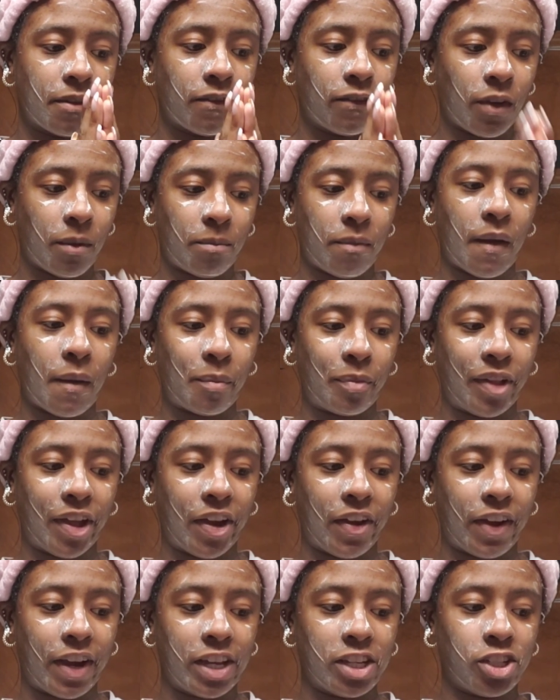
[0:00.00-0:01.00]
football
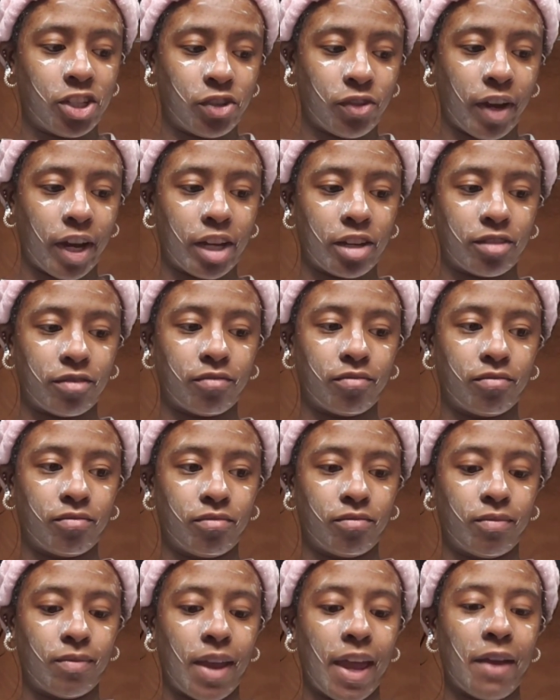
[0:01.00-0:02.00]
player is straight?
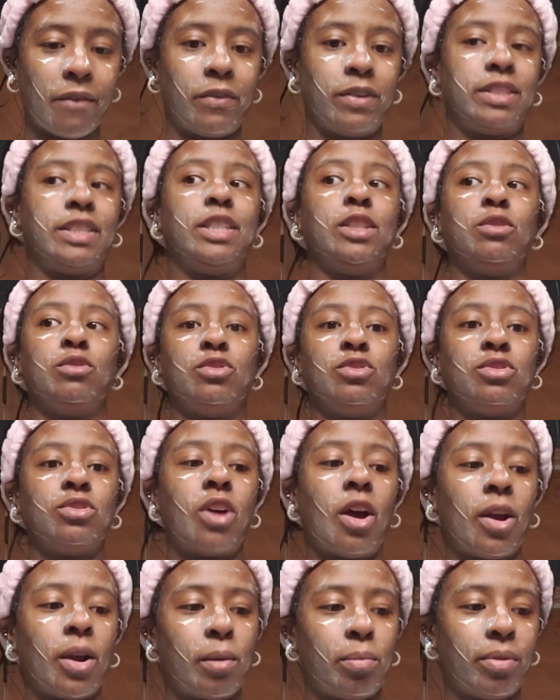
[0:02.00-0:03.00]
Every single soccer